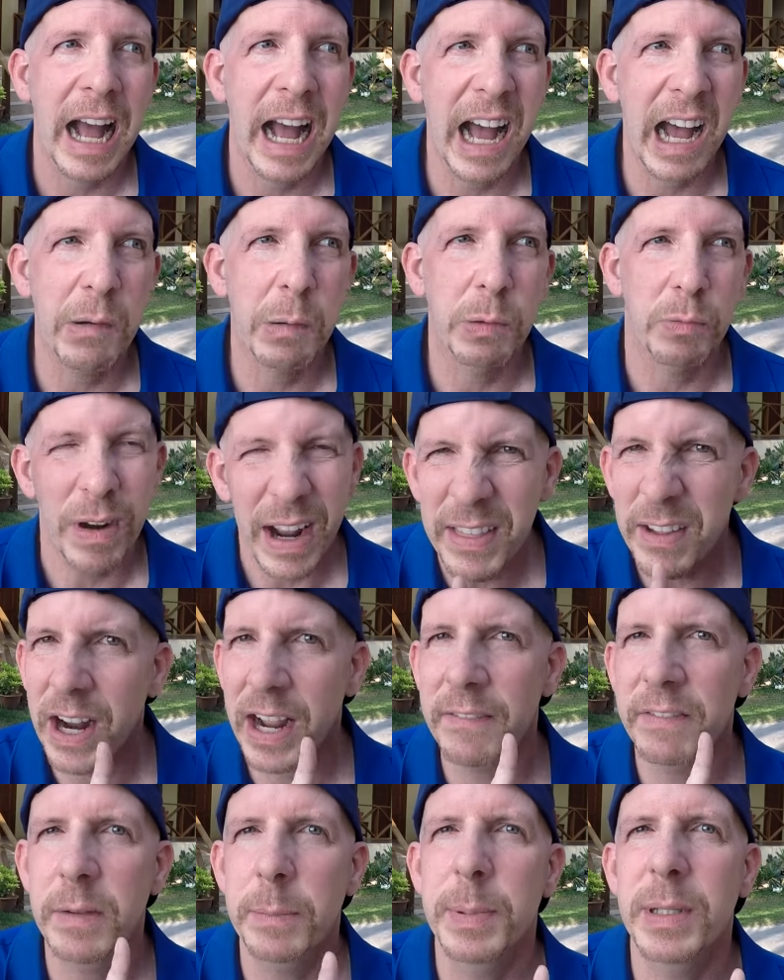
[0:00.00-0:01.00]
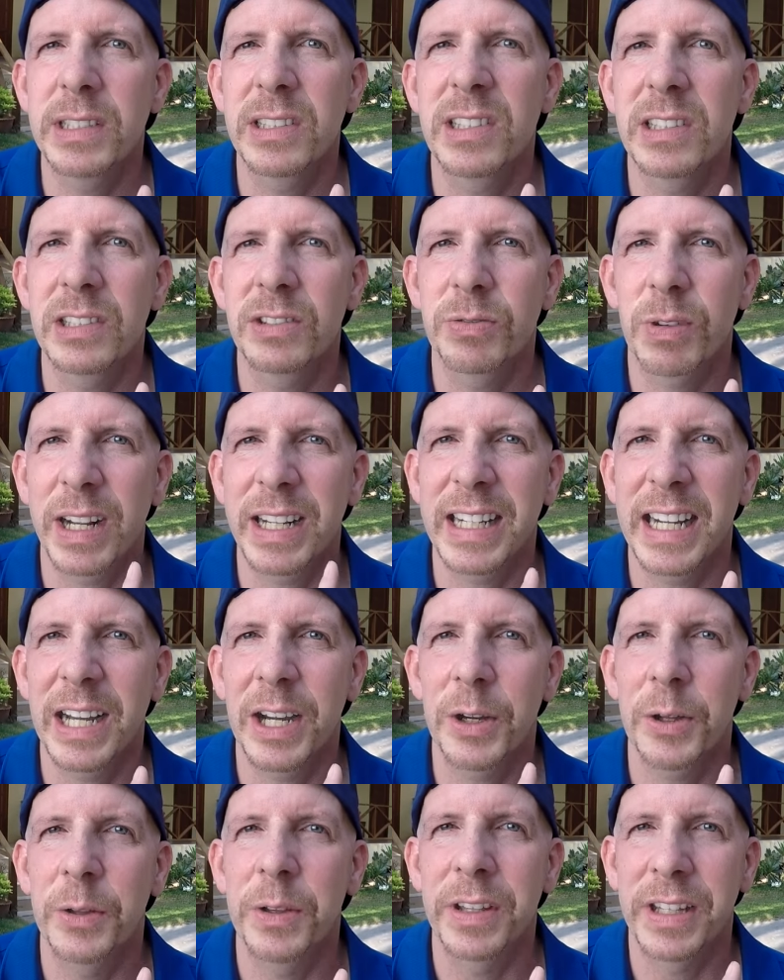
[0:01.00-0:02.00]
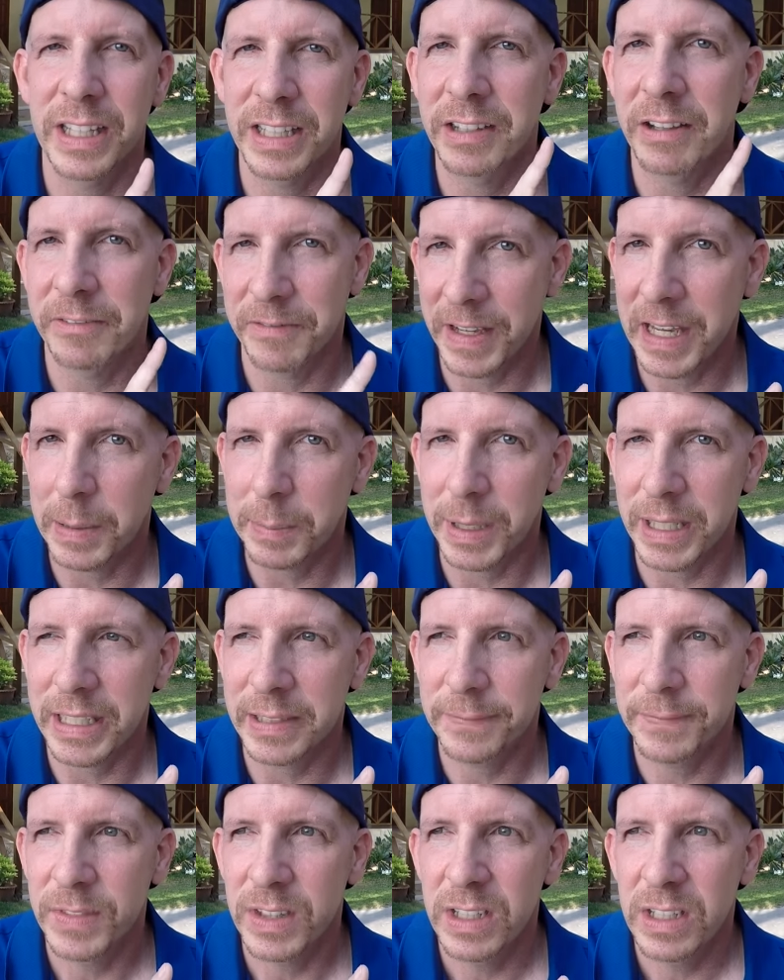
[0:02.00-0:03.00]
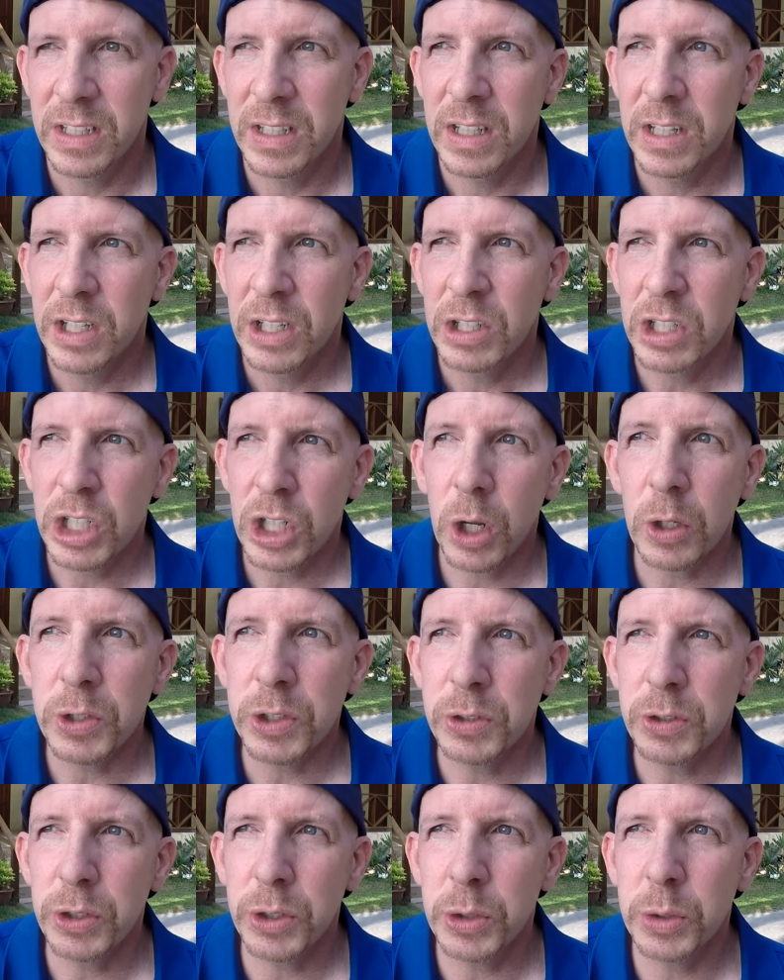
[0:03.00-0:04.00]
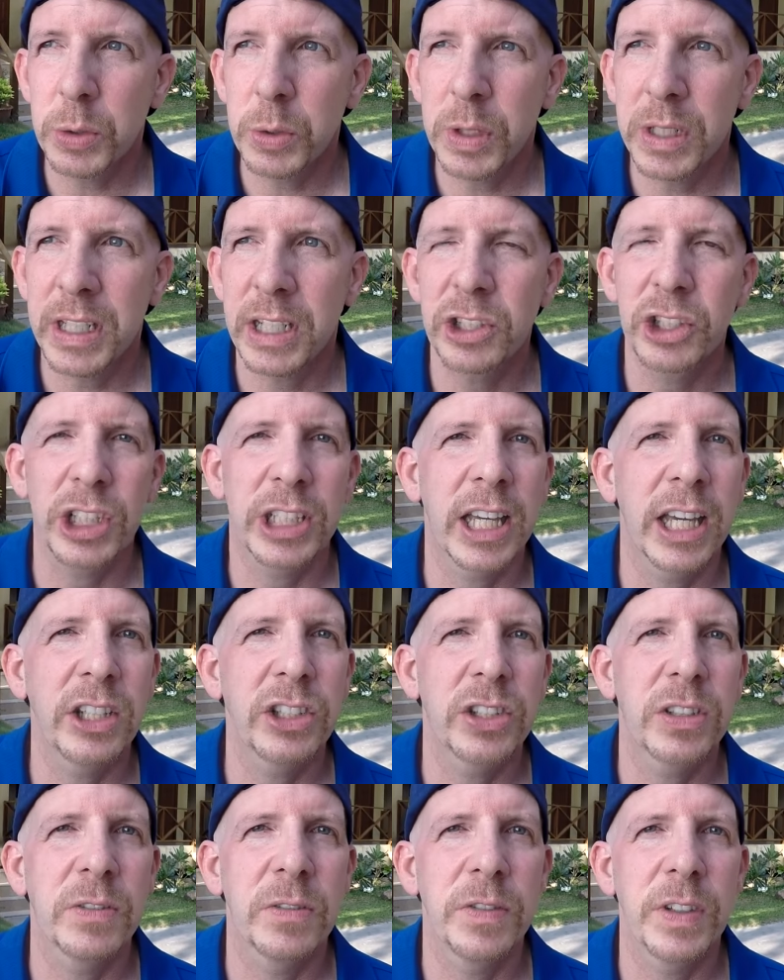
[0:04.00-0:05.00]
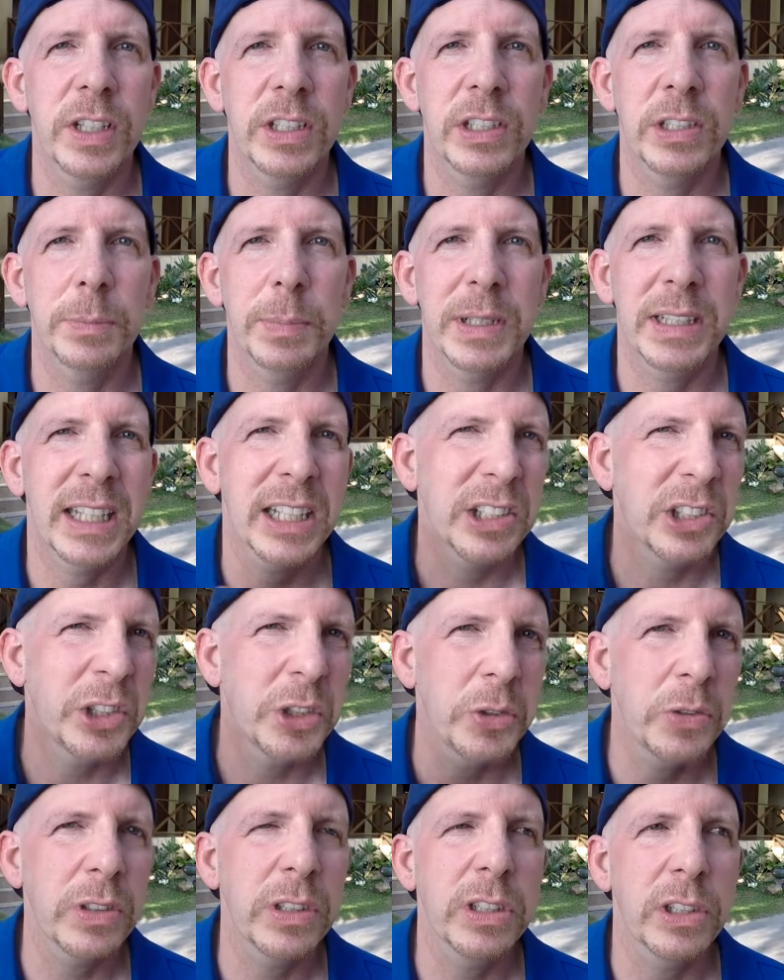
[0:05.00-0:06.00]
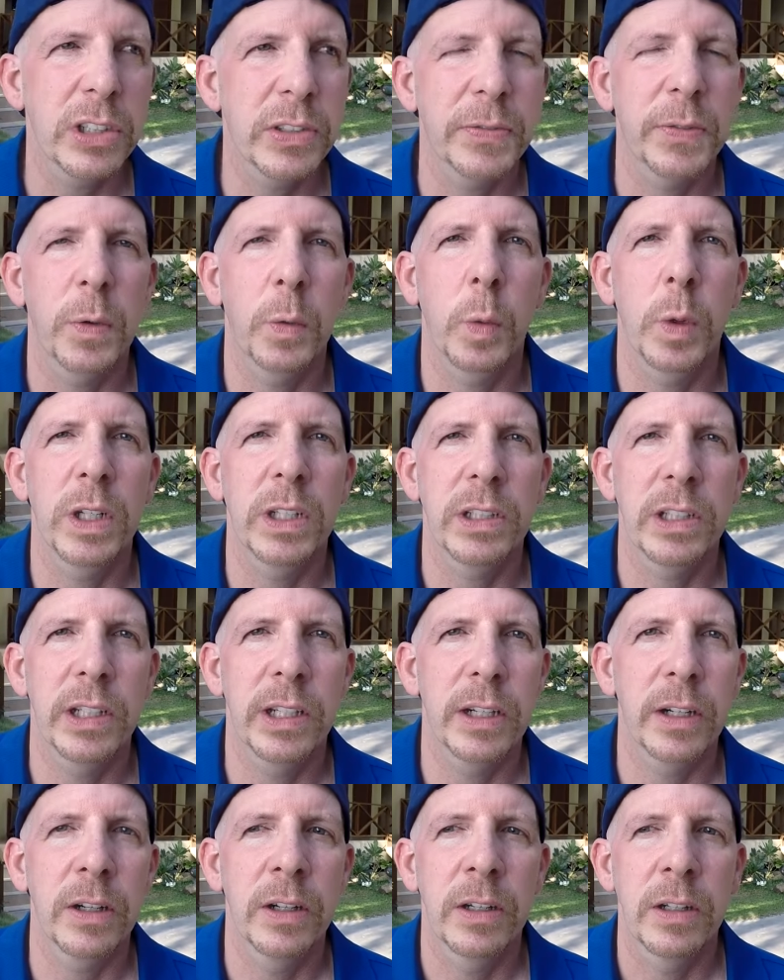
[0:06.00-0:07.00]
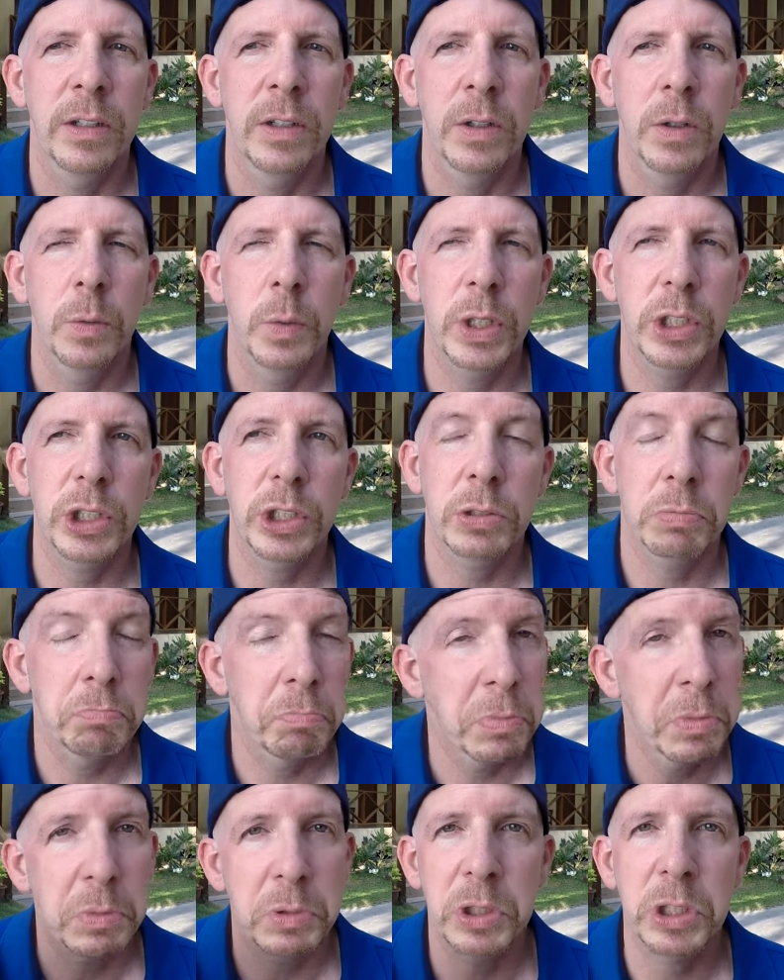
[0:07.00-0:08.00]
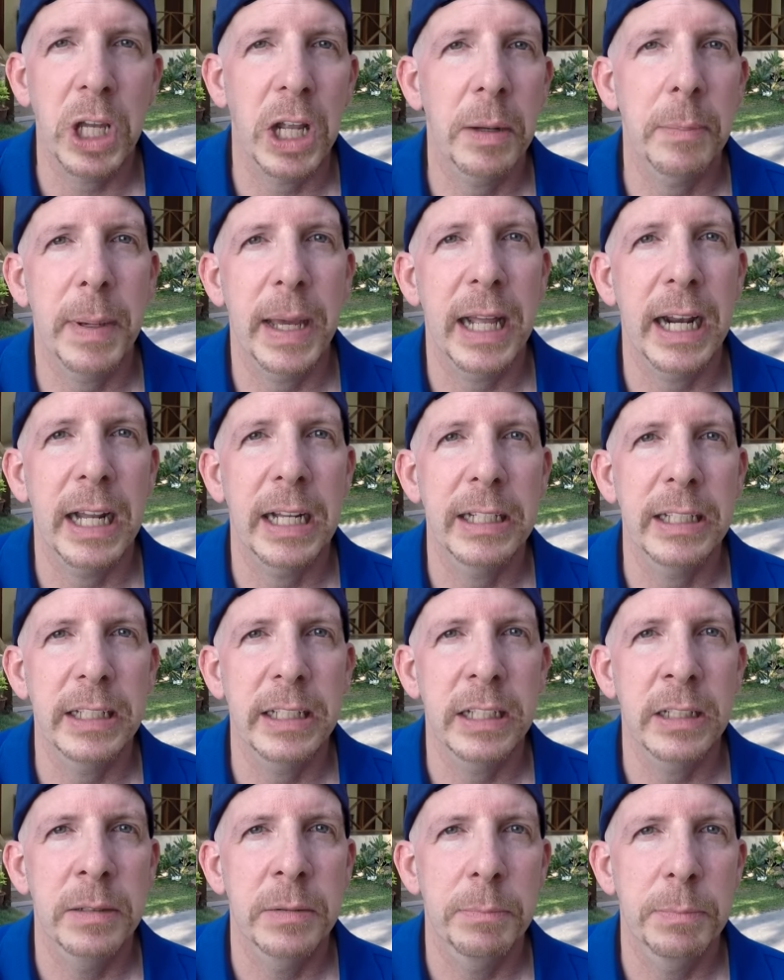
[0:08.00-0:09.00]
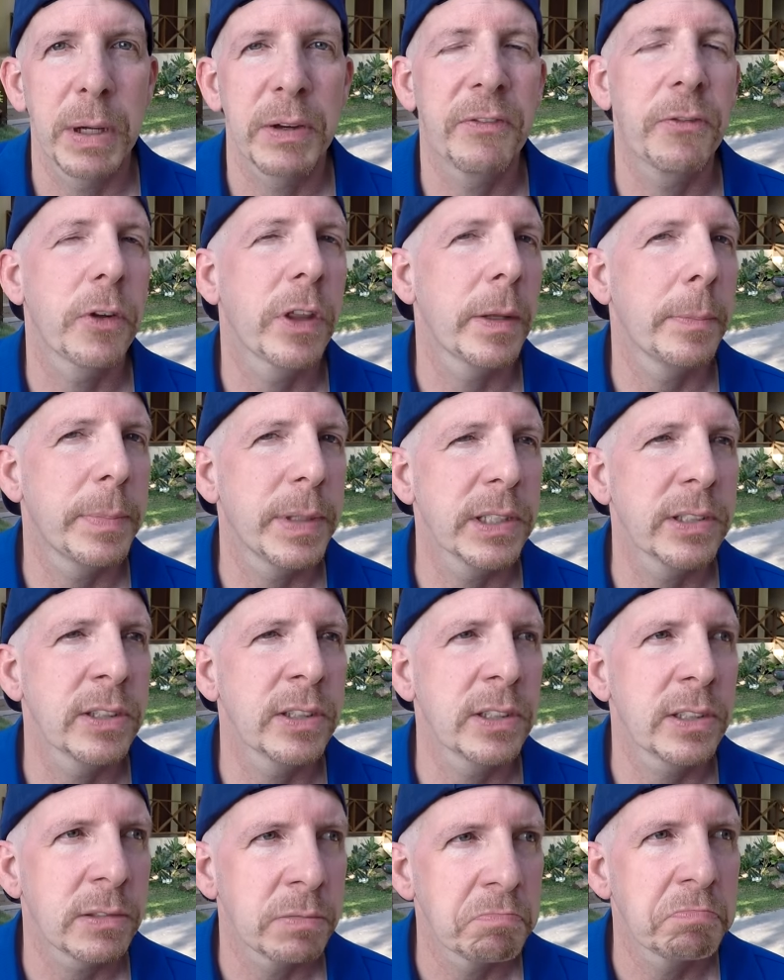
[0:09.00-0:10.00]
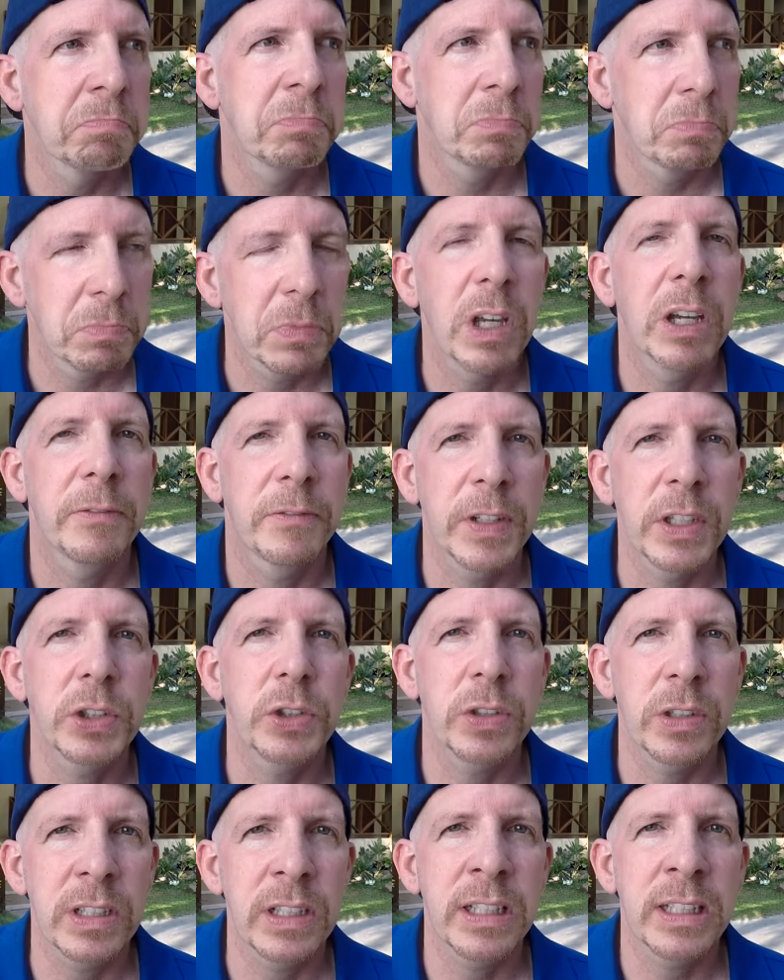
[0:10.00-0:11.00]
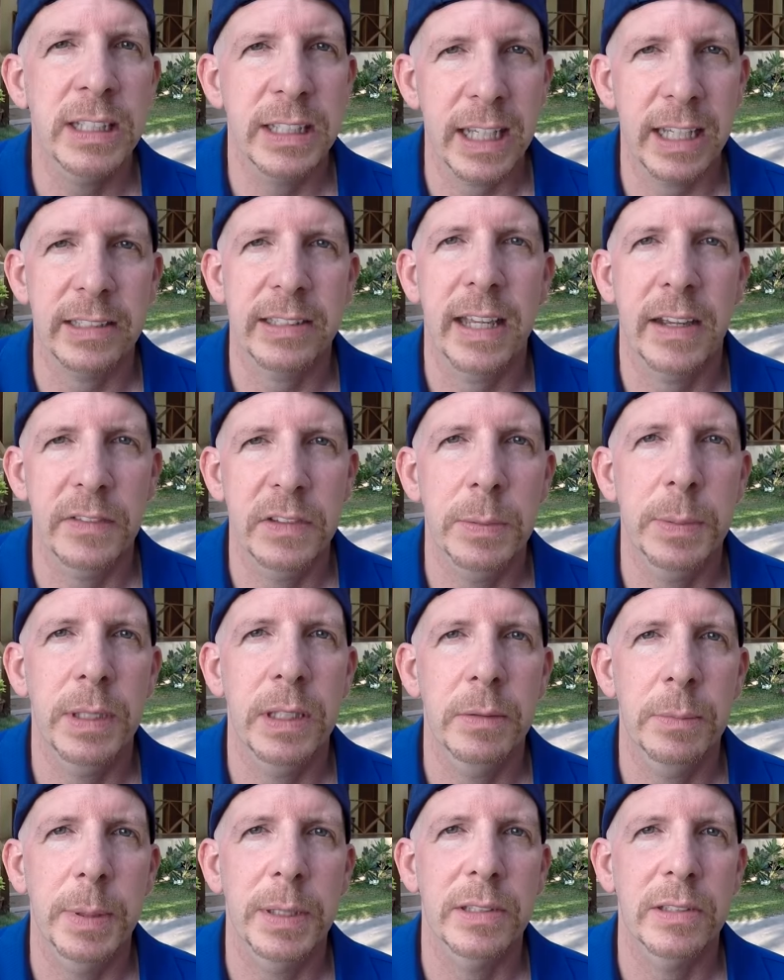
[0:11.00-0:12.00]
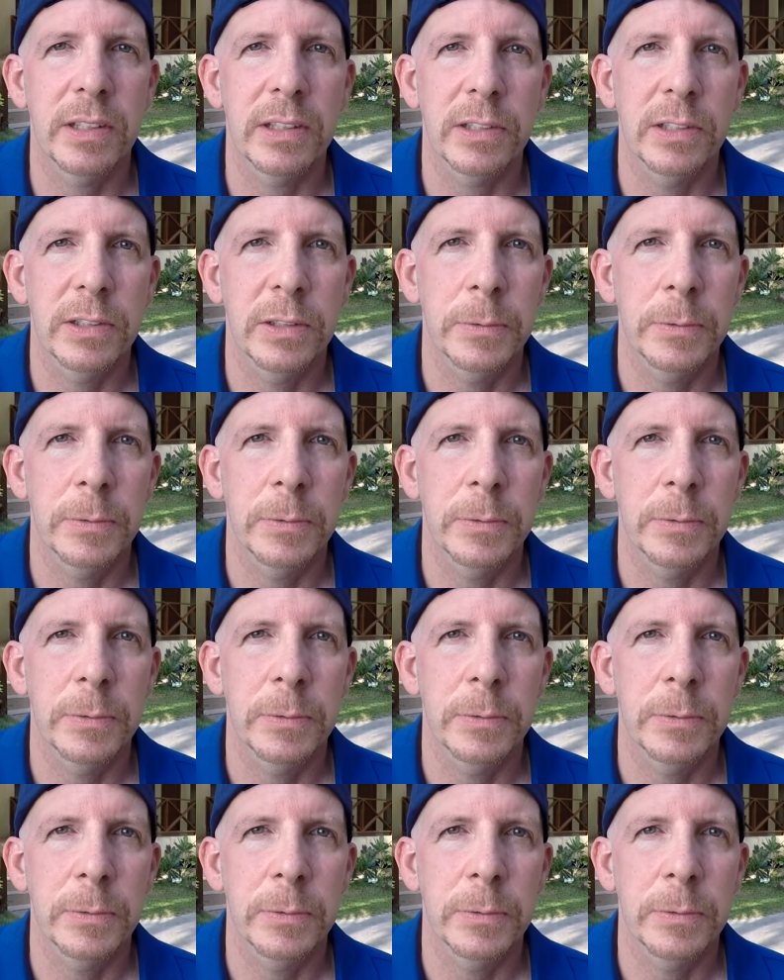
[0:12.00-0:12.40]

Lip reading: I would rather have the business right now than the family. You could also do an education visa, but that's usually just for 1 year, which is not a bad idea. But for the business, eventually, yes, have to be the business.